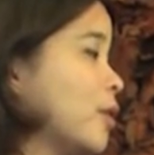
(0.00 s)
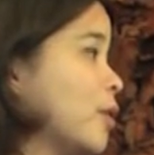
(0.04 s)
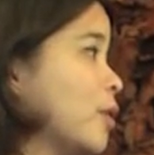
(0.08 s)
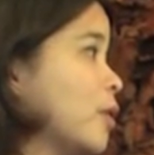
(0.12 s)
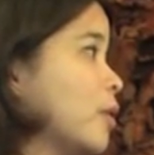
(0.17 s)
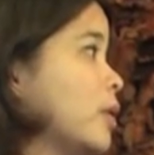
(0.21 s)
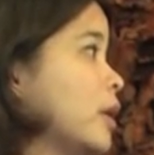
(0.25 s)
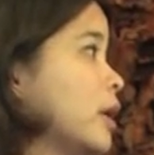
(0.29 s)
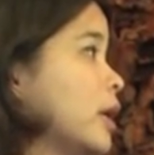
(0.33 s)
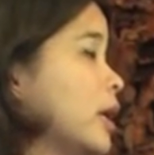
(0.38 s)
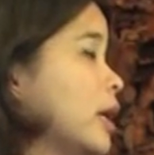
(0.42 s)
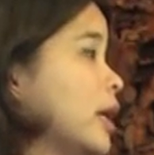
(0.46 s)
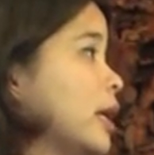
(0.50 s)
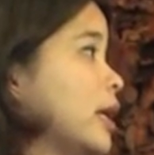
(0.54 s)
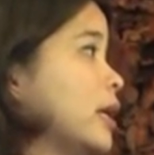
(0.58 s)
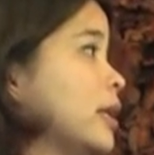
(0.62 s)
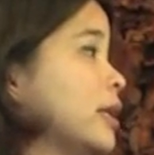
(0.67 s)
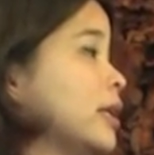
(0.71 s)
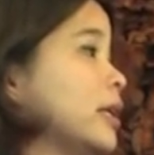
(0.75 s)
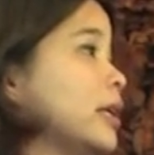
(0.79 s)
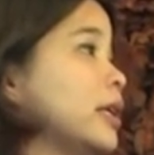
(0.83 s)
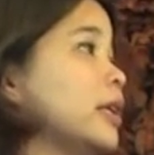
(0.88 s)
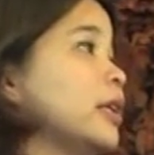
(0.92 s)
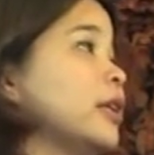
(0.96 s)
So
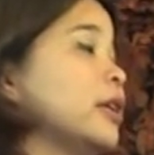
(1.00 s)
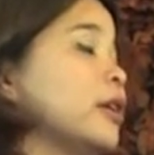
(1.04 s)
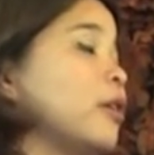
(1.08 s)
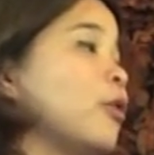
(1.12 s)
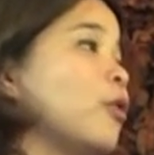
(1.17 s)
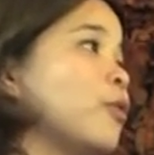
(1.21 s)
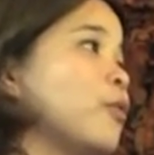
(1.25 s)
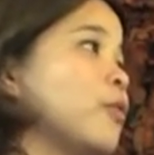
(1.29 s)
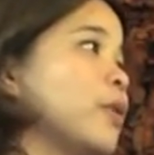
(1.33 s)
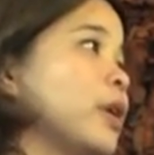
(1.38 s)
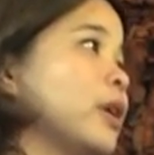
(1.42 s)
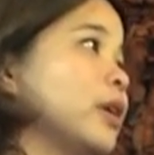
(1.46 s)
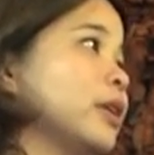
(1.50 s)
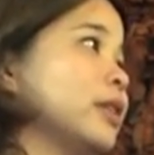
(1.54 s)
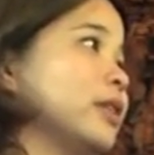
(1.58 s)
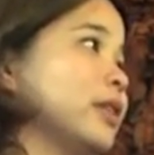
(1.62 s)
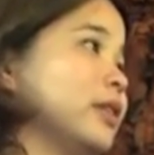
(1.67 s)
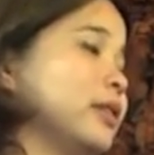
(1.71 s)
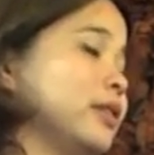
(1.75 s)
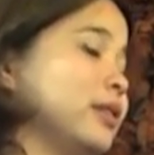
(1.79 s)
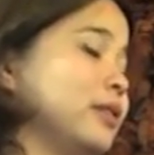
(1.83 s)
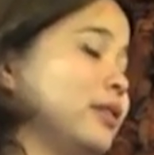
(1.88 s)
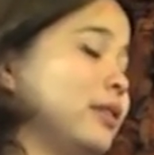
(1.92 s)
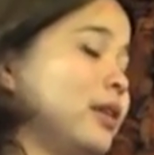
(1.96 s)
in the old work
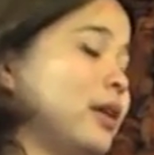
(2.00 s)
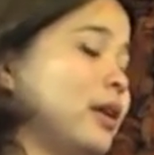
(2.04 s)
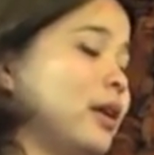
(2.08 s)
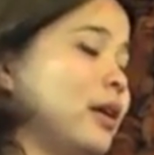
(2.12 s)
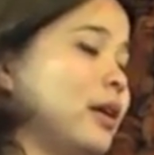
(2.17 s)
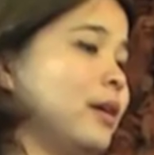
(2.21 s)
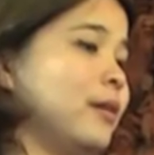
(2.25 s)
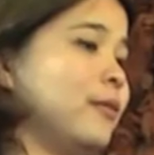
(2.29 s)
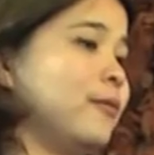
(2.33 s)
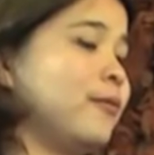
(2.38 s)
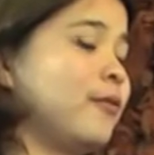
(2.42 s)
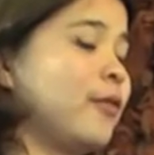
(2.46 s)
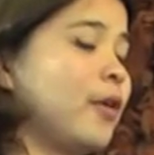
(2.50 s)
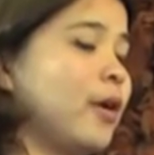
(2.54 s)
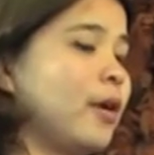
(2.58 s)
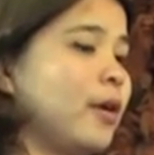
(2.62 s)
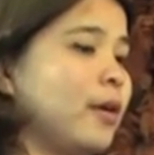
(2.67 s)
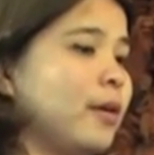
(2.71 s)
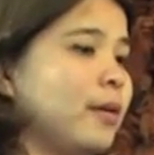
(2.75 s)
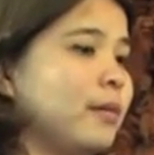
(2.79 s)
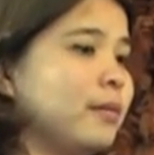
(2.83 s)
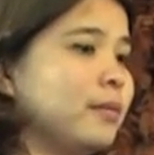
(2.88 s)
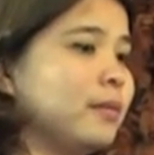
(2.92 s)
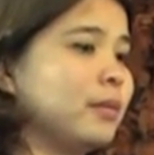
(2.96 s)
is
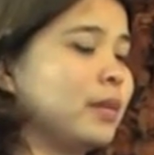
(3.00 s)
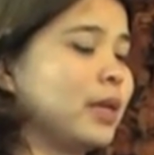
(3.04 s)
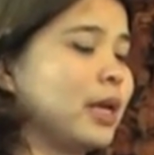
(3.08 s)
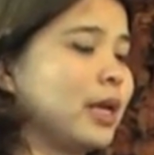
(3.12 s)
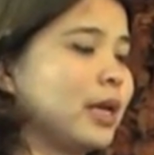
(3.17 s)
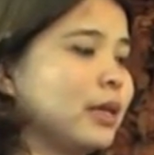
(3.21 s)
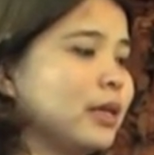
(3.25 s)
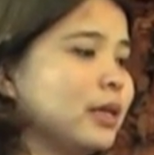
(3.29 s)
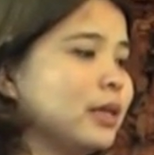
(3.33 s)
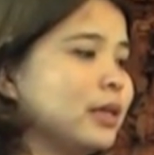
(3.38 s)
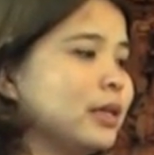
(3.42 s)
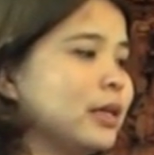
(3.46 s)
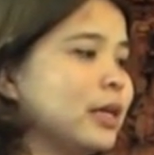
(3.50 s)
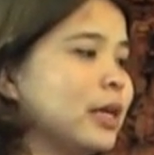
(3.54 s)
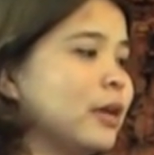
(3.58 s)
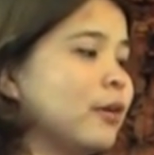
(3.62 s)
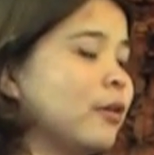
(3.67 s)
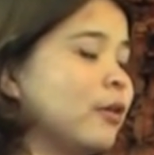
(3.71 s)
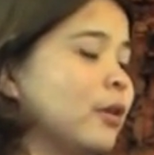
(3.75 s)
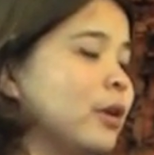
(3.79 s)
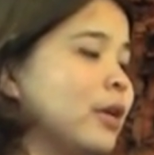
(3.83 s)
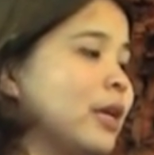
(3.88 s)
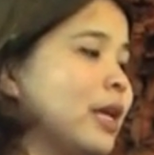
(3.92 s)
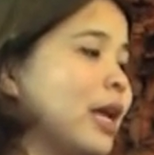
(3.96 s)
from like they
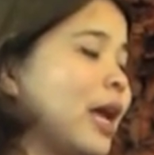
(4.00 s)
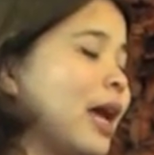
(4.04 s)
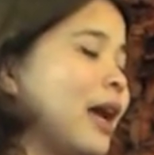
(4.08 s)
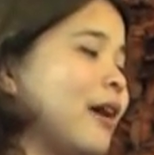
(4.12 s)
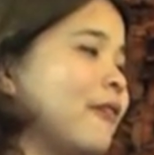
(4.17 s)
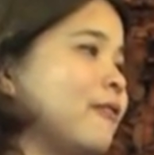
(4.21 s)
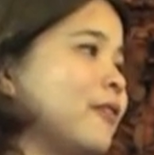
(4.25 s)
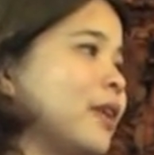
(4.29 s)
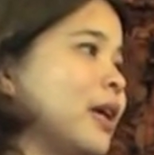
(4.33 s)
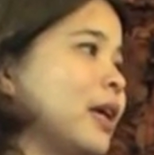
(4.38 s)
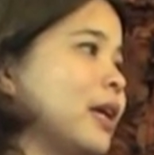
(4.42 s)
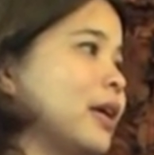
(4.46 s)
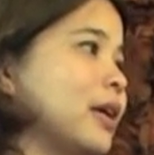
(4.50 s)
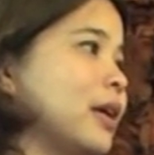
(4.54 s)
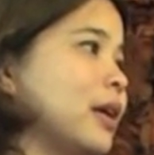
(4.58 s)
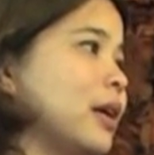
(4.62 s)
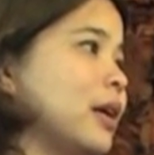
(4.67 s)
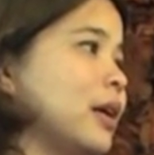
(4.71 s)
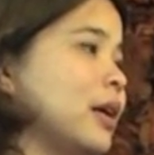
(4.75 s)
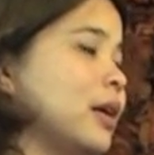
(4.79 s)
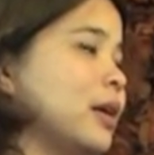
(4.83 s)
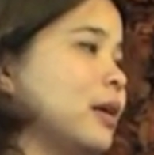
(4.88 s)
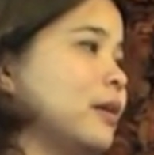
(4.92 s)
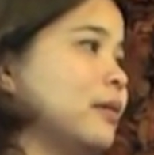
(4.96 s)
only have like
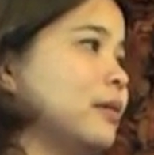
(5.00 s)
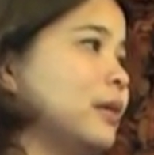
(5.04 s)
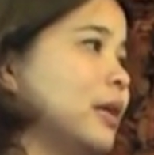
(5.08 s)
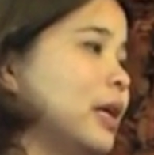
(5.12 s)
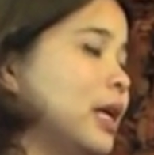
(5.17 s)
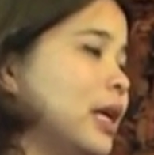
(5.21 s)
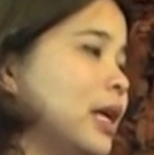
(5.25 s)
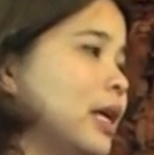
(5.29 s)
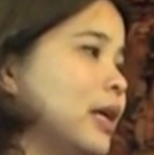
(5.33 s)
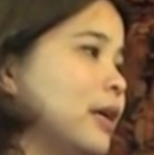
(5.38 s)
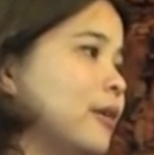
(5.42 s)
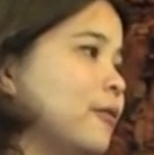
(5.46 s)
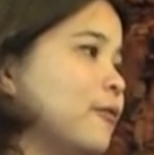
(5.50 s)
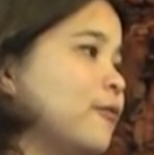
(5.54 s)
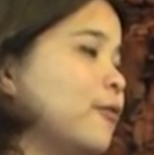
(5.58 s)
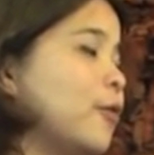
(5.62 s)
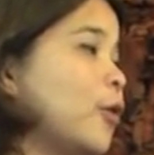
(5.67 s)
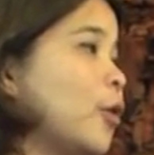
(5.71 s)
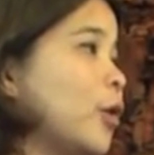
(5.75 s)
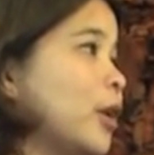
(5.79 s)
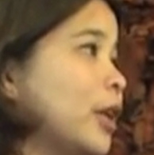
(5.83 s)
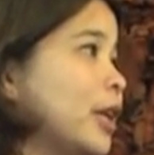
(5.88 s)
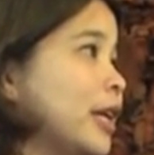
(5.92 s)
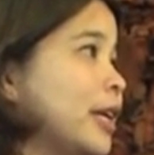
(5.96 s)

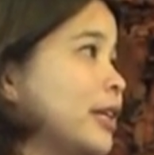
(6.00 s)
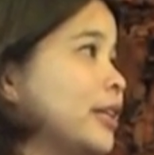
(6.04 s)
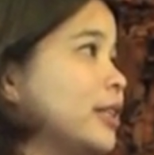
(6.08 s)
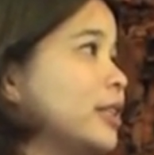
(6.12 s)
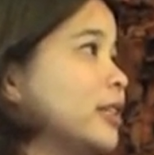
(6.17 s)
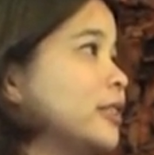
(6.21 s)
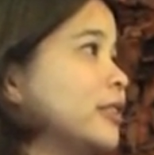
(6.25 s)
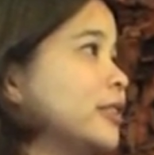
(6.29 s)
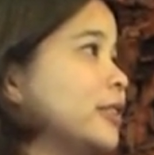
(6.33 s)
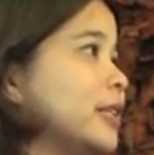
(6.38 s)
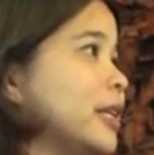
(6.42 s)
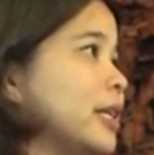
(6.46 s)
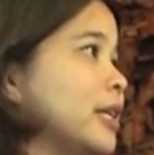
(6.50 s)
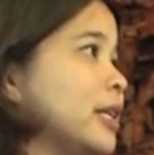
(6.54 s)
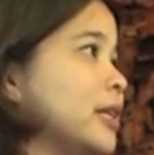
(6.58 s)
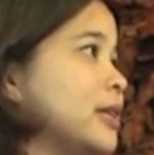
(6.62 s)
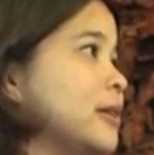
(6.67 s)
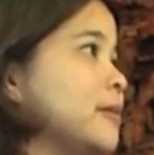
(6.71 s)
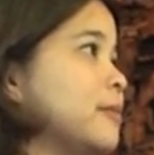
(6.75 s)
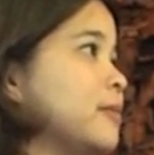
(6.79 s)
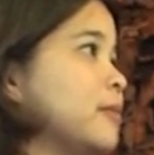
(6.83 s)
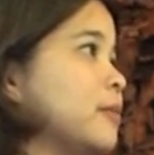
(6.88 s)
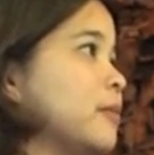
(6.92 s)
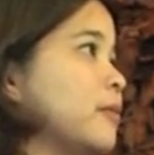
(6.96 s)
4 layers
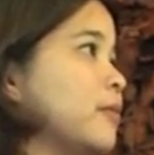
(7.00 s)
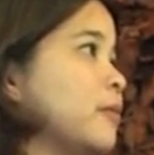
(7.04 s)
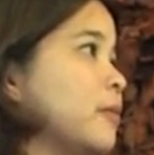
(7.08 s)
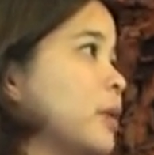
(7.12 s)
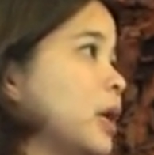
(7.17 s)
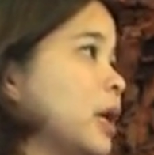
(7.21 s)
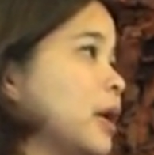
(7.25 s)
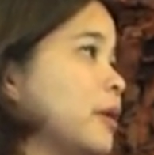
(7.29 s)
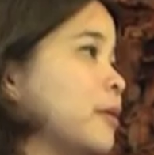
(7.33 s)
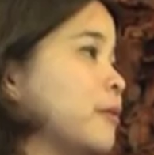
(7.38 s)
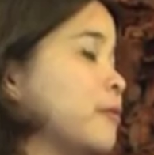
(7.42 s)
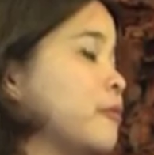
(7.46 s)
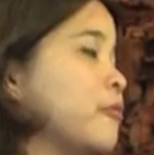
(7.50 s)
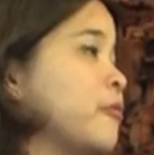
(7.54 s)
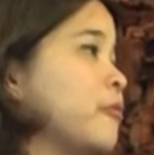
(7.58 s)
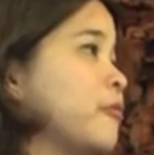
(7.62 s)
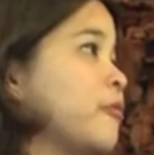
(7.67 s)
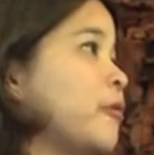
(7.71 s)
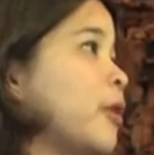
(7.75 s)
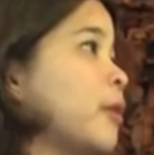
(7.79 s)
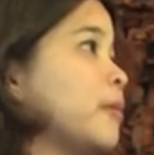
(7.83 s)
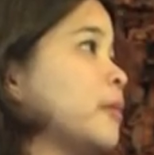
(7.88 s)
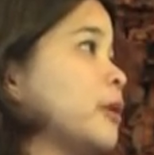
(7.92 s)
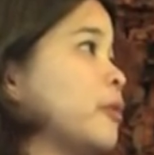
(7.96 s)
deep
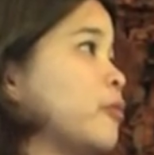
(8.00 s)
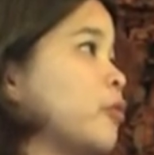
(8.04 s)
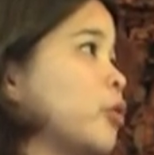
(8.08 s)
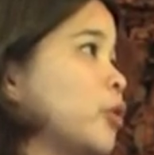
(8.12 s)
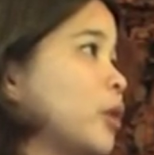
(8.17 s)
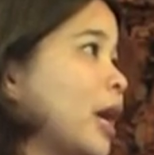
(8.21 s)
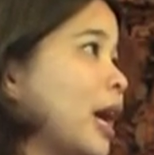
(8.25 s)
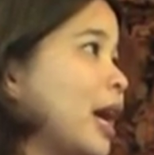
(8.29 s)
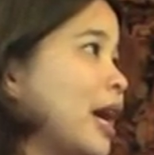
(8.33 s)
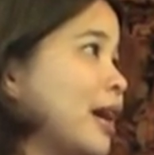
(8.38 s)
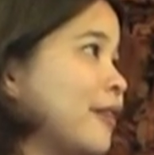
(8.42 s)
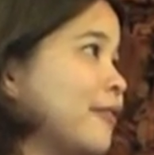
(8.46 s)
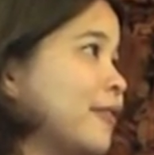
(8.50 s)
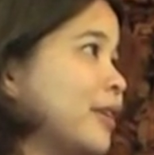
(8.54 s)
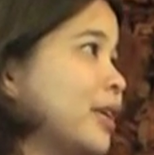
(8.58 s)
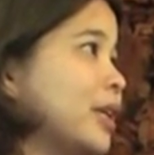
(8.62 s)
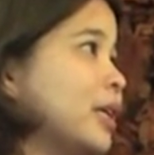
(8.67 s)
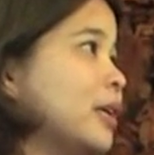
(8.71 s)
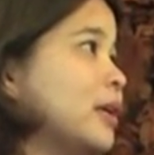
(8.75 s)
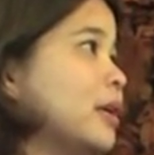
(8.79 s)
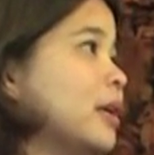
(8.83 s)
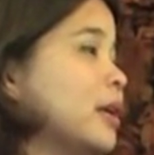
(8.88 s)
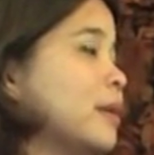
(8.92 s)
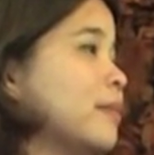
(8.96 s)
from the wood
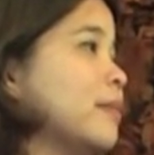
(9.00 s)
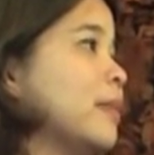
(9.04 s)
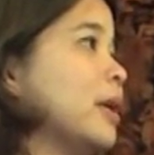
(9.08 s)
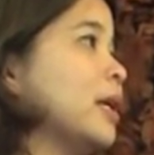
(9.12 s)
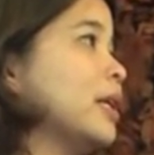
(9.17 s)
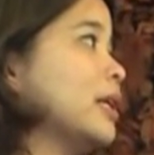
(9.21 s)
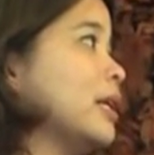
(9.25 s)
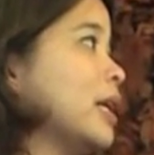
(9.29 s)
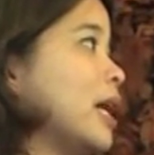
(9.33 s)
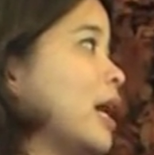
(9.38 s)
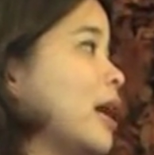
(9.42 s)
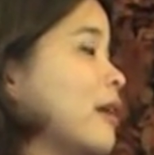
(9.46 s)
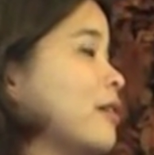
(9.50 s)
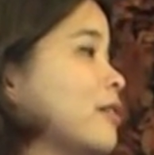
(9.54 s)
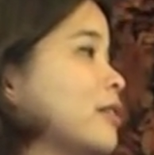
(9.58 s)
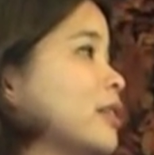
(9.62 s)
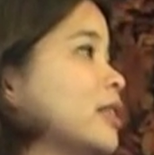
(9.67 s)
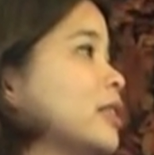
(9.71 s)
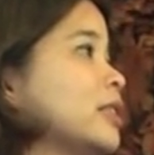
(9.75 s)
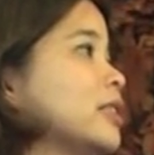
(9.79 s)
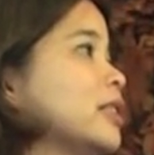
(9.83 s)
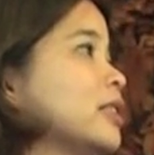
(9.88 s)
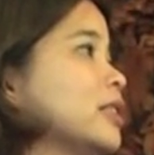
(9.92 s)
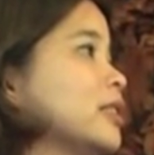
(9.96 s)
carving, but now
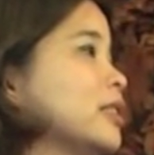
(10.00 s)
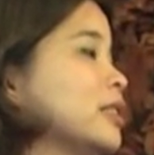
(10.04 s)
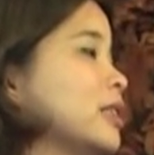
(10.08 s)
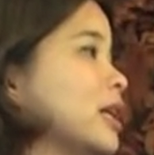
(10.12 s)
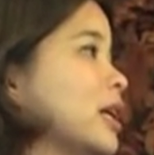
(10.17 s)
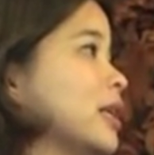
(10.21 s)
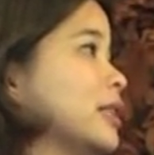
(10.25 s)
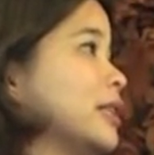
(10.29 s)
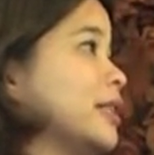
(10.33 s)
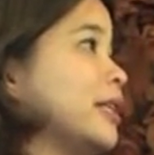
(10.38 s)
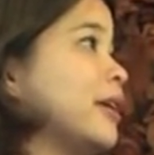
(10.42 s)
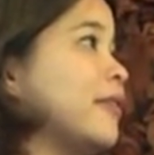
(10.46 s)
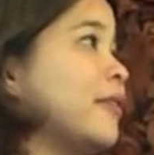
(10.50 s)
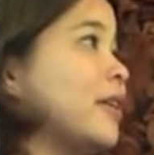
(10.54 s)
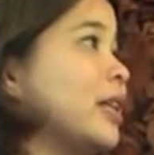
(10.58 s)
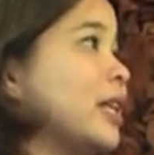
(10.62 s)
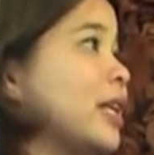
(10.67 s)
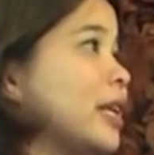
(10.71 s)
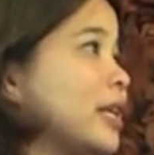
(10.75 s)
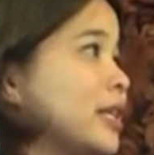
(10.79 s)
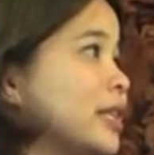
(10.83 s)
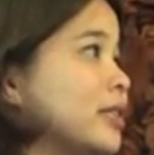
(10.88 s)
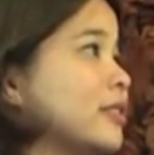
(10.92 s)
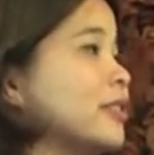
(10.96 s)
this is 7
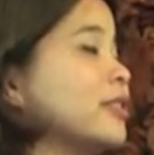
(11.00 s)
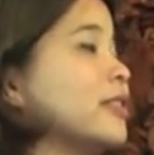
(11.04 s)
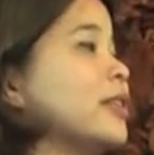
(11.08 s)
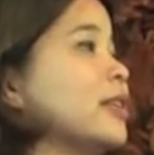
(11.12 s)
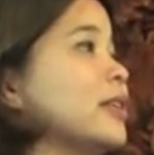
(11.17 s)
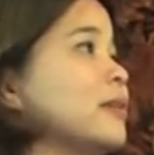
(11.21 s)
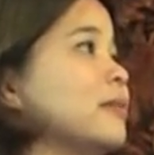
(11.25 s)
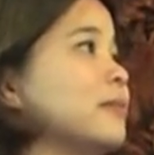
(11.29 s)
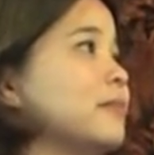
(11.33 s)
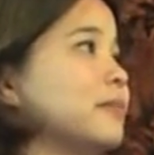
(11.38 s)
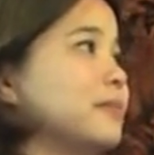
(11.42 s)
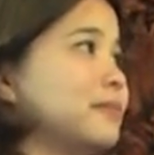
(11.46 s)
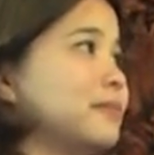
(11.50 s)
layers deep.